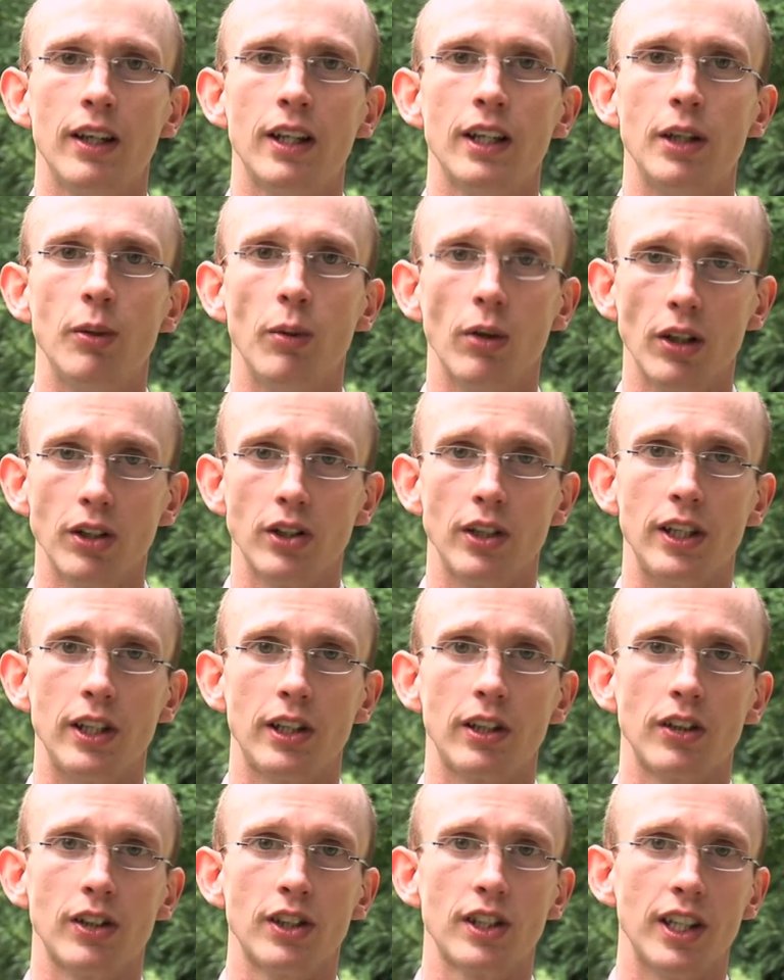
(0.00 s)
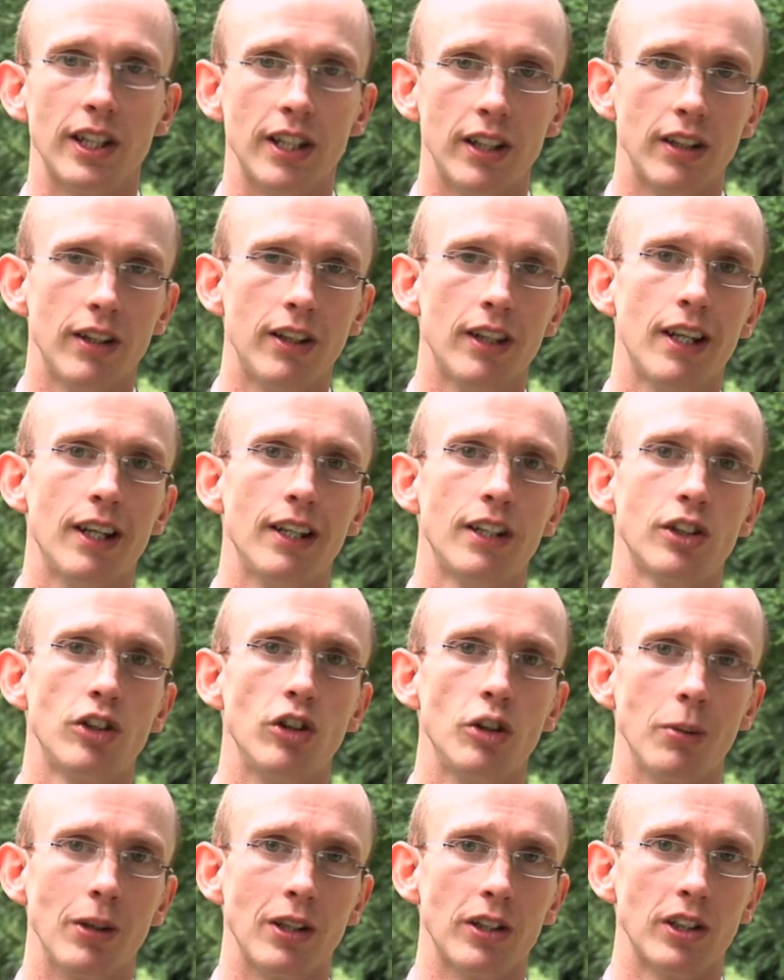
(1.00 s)
You will also need to consider
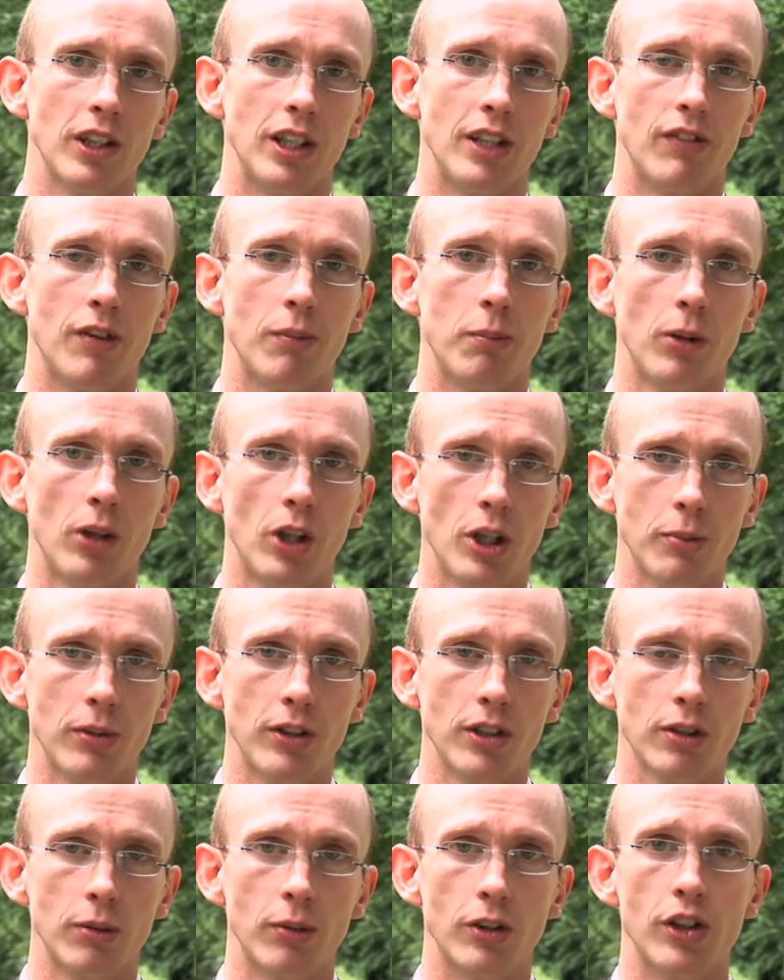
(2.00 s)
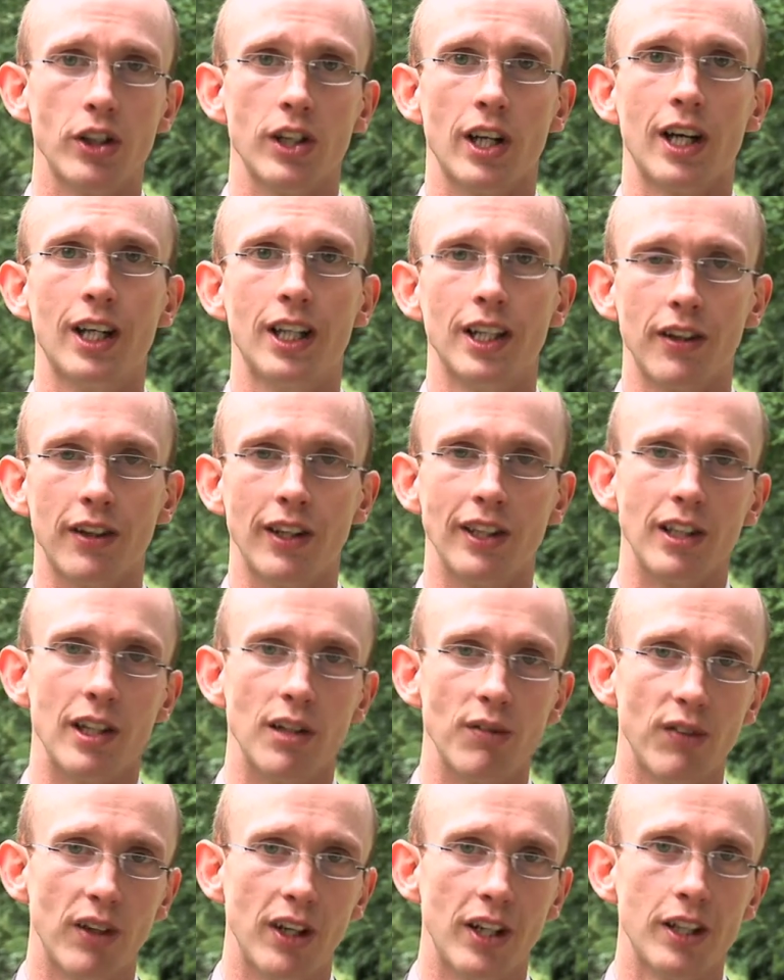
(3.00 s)
suitable alternative employment, which is a hard thing to
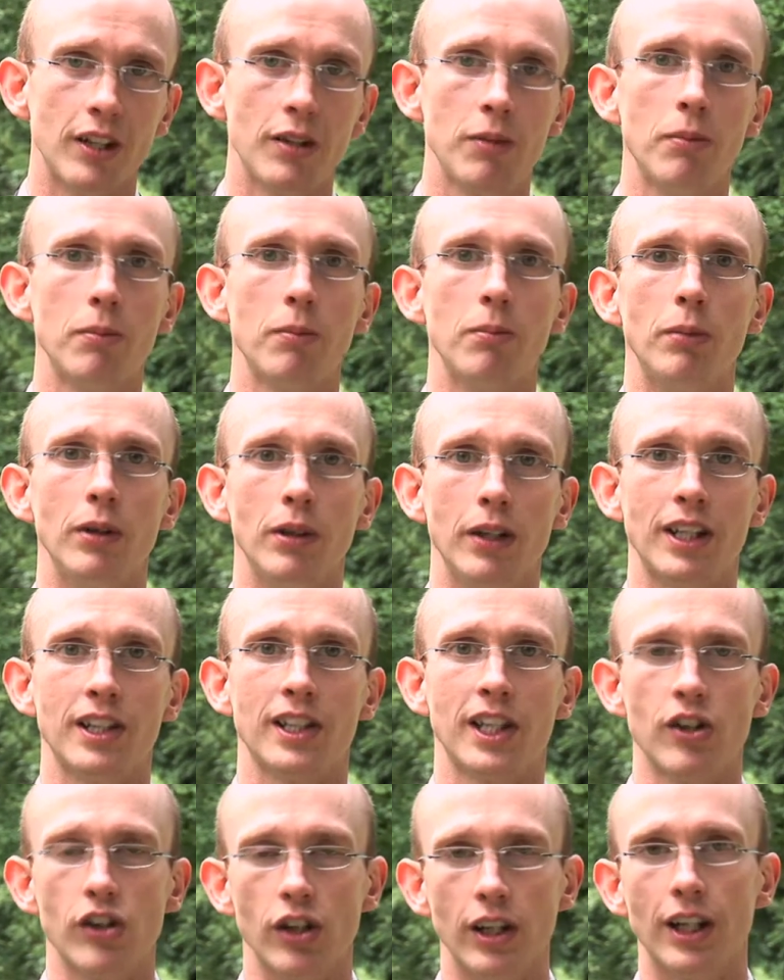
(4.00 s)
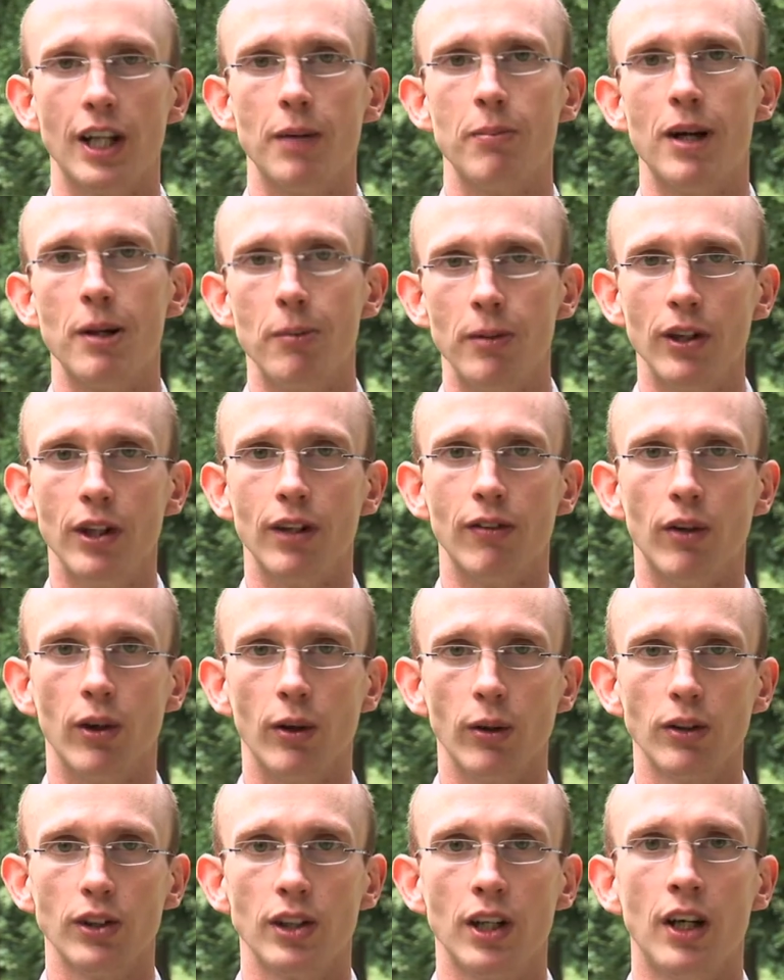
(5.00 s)
define, but essentially there may be other
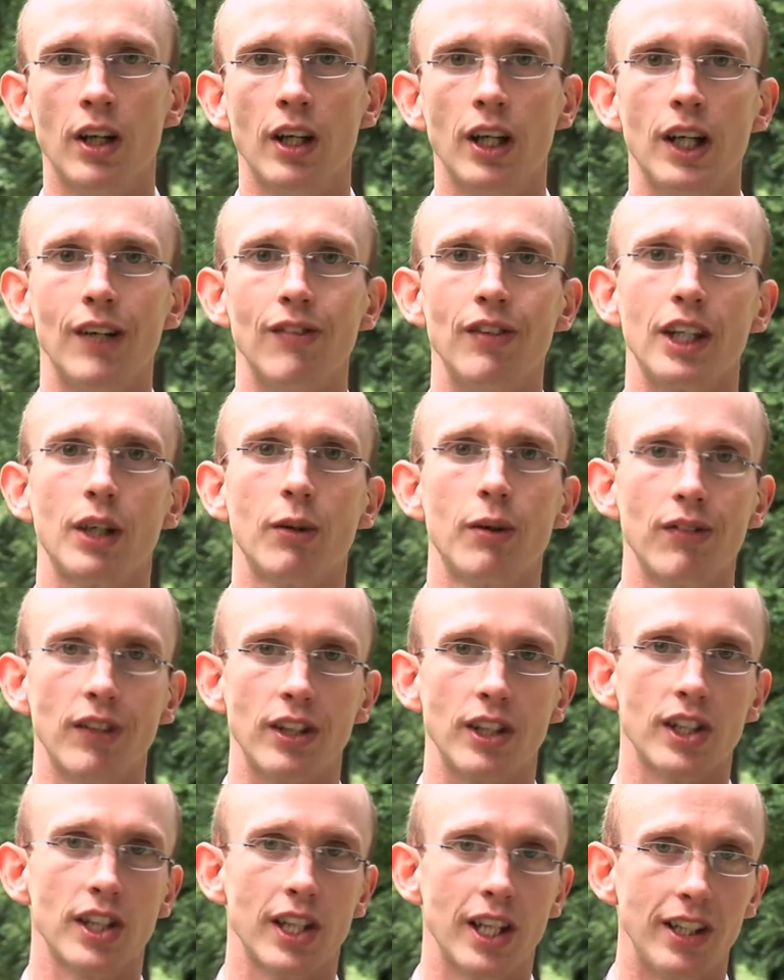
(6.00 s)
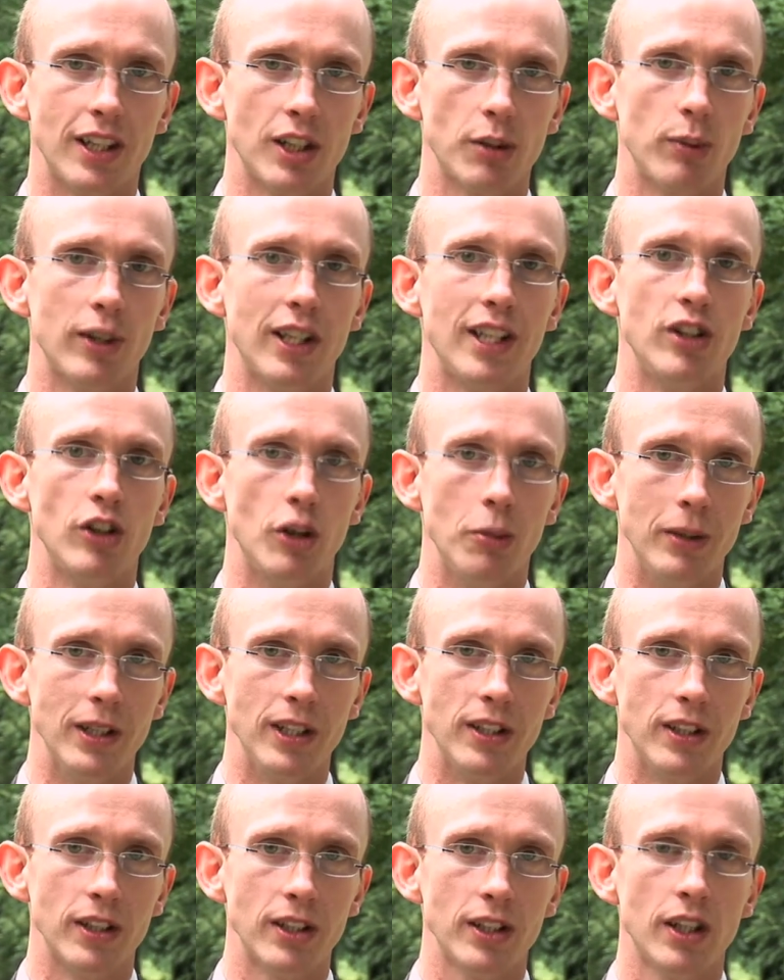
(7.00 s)
roles of an equivalent status within your
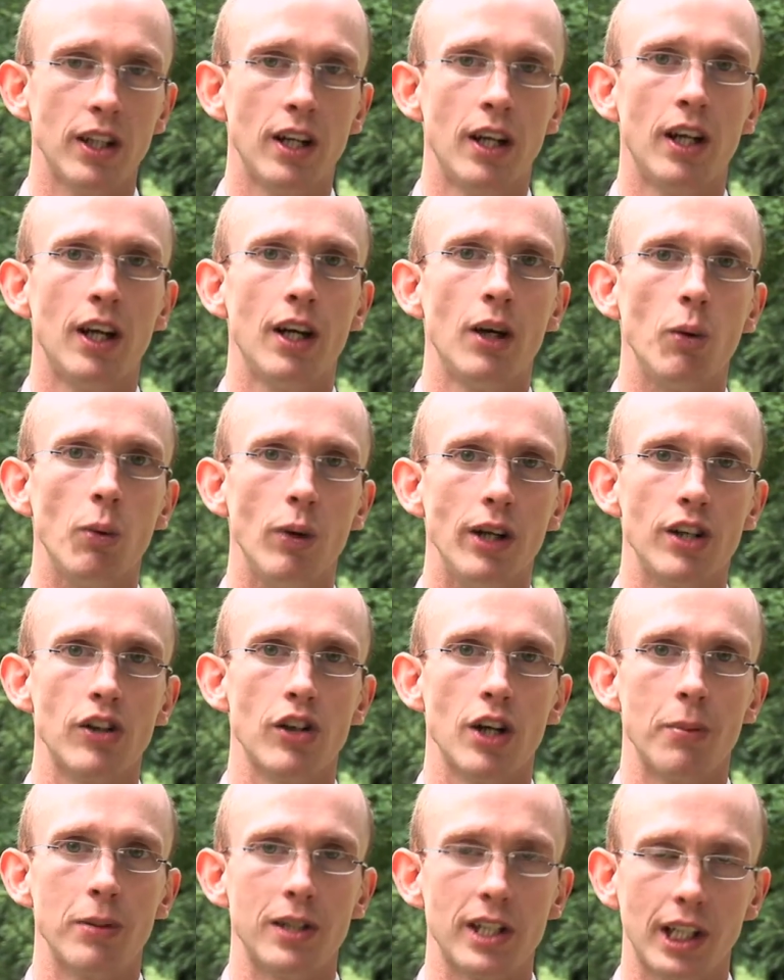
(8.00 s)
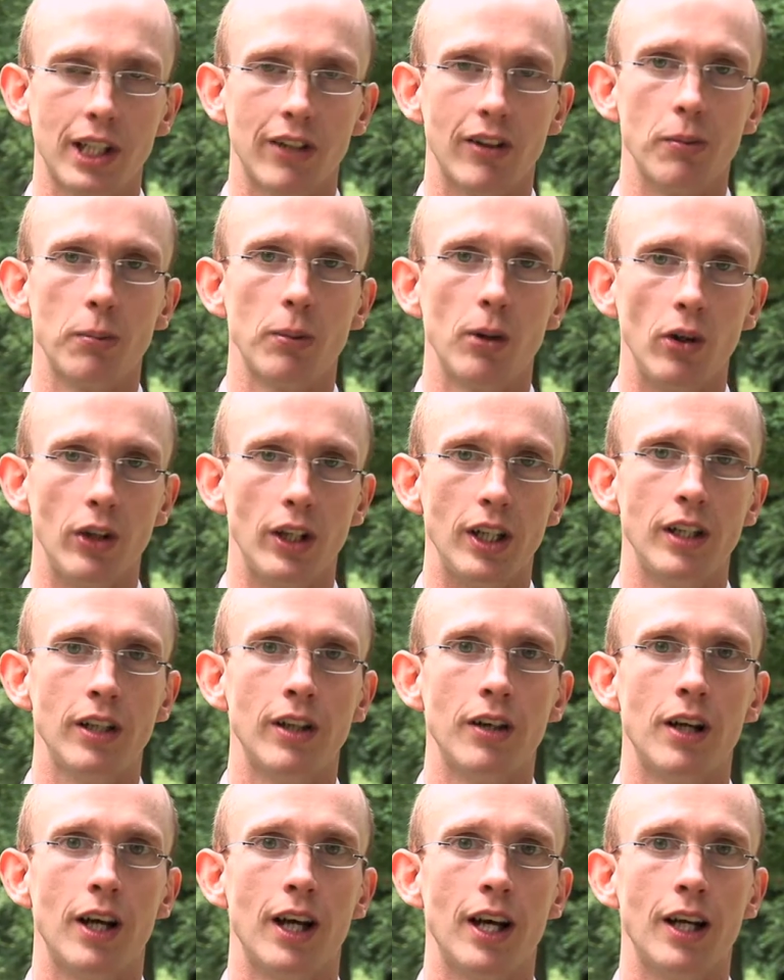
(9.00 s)
business which a particular employee
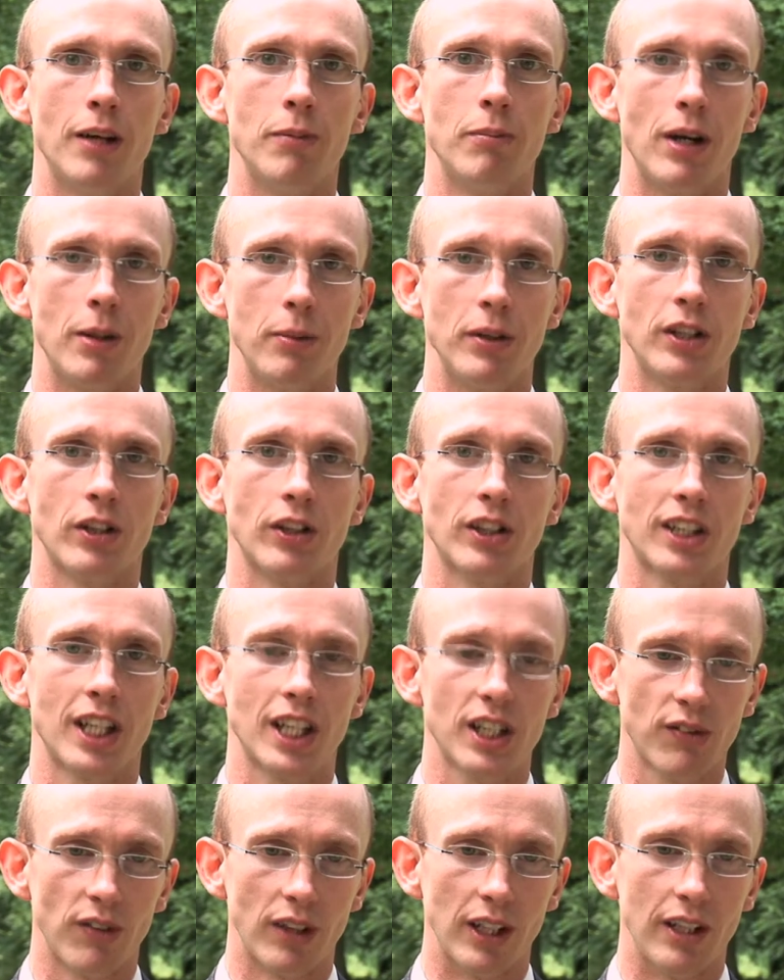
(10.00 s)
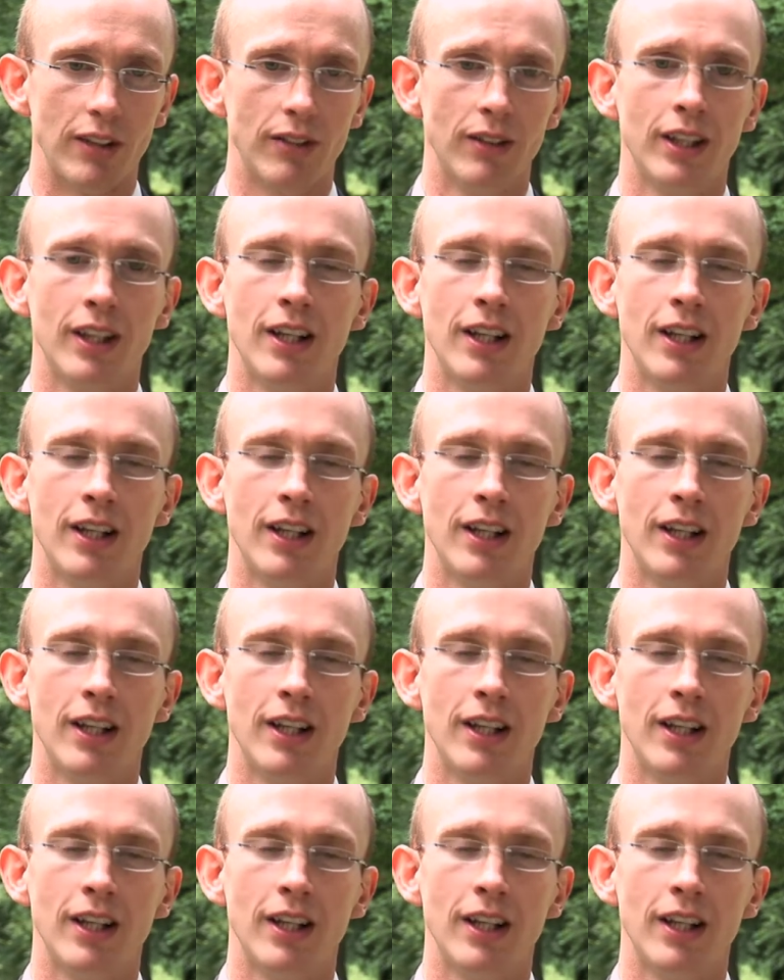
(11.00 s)
may be successful in.